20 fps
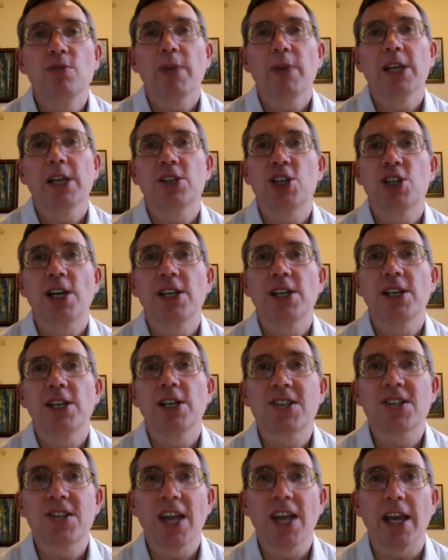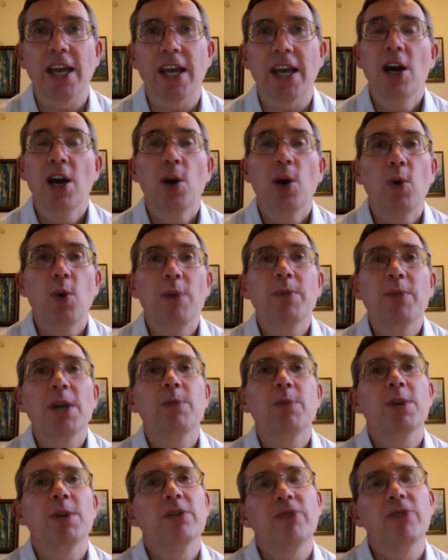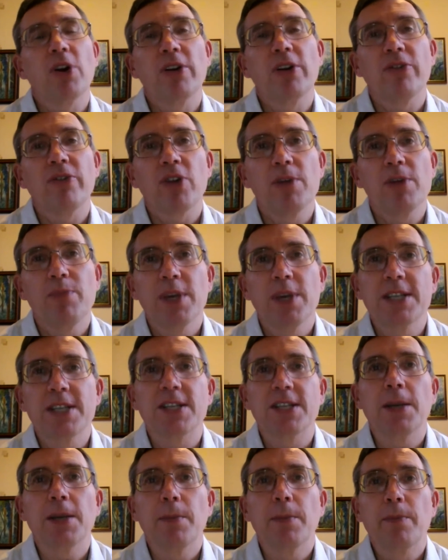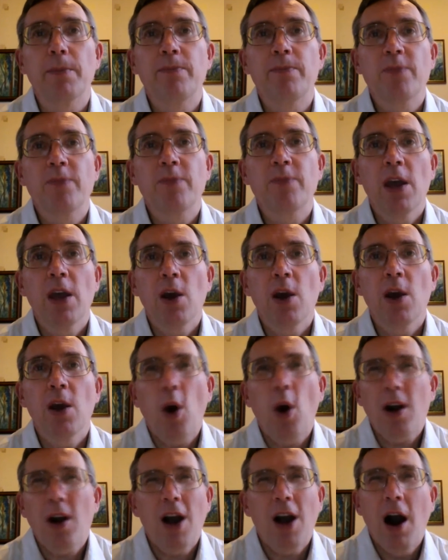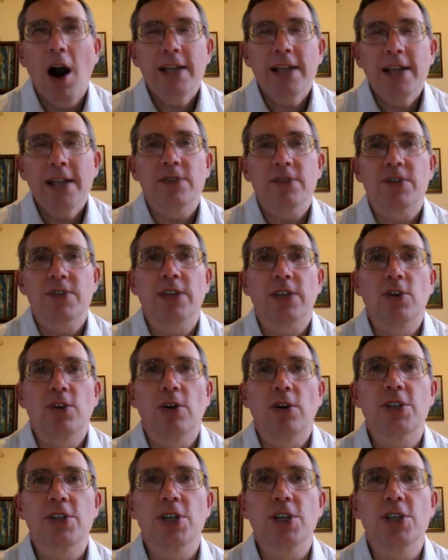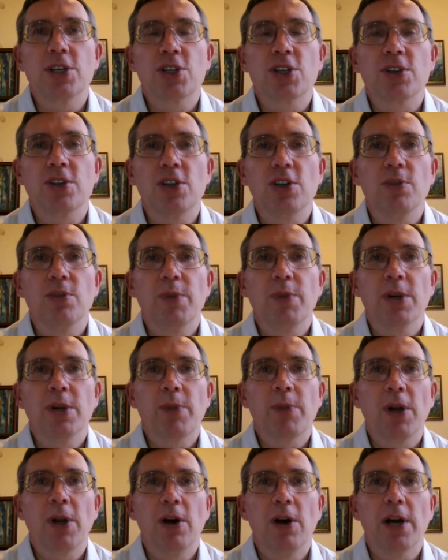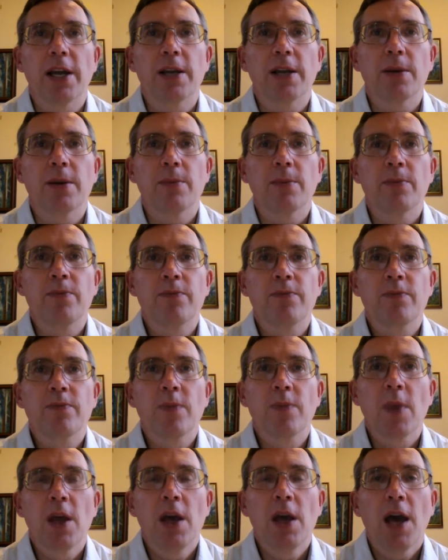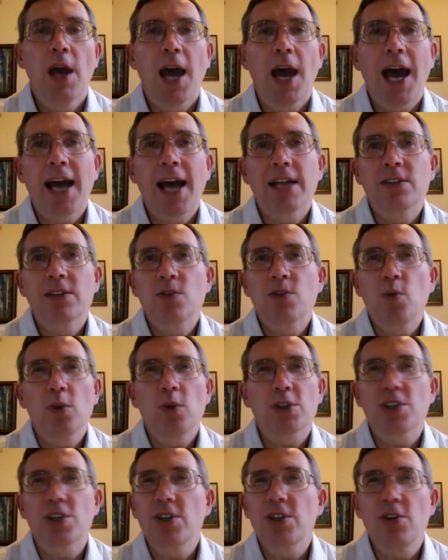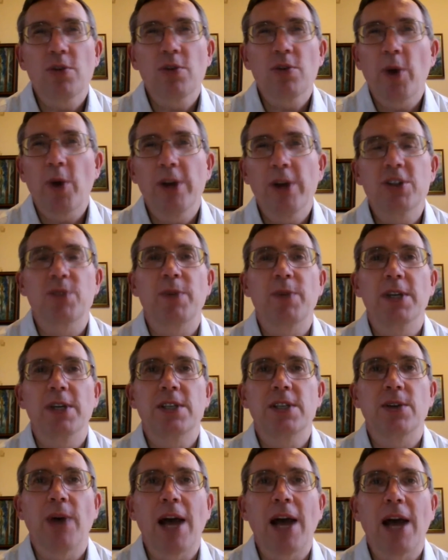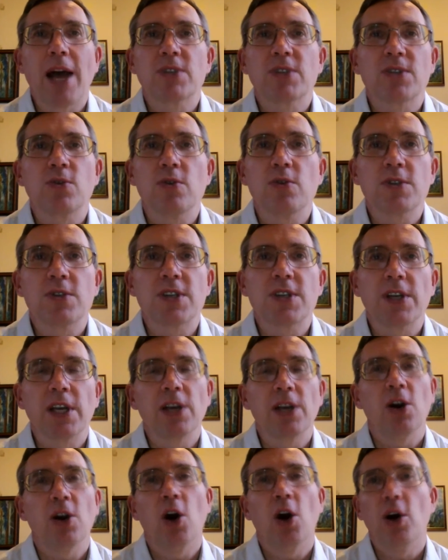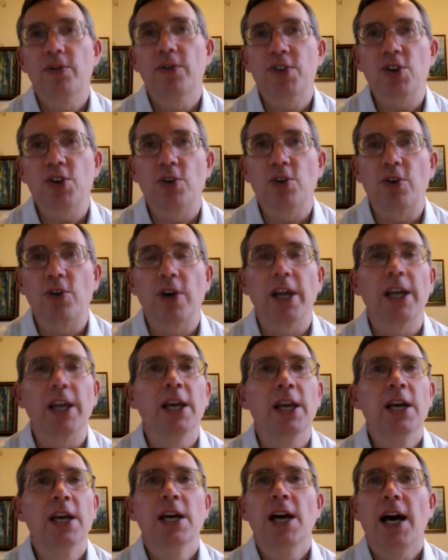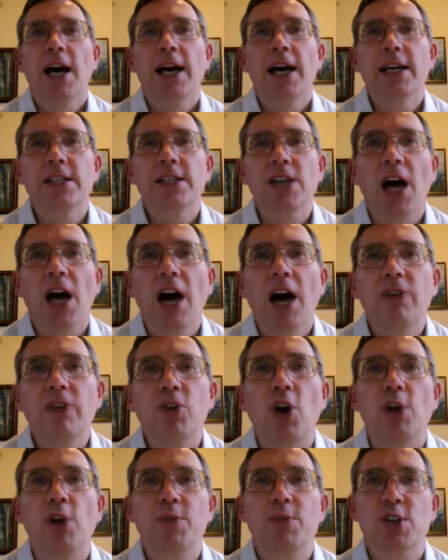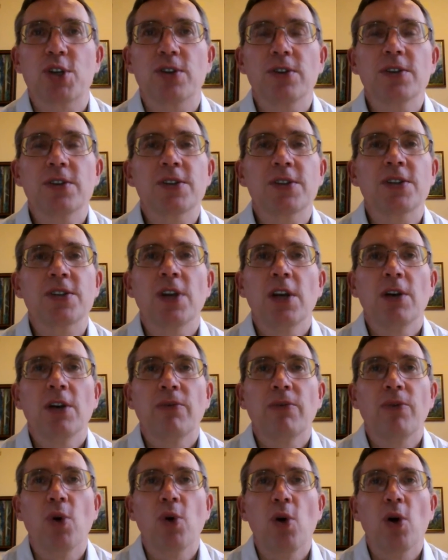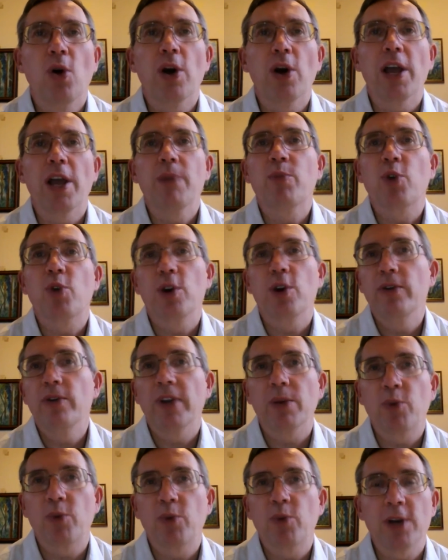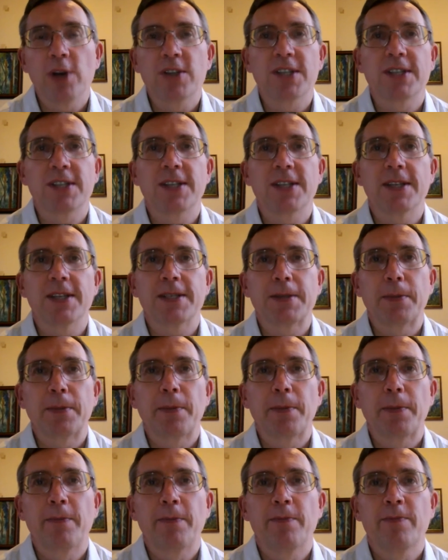you make change stick when people are very, very busy? What kinds of technology should you be applying? And what should your approach be to outsourcing, offshoring, and other options for improving processes?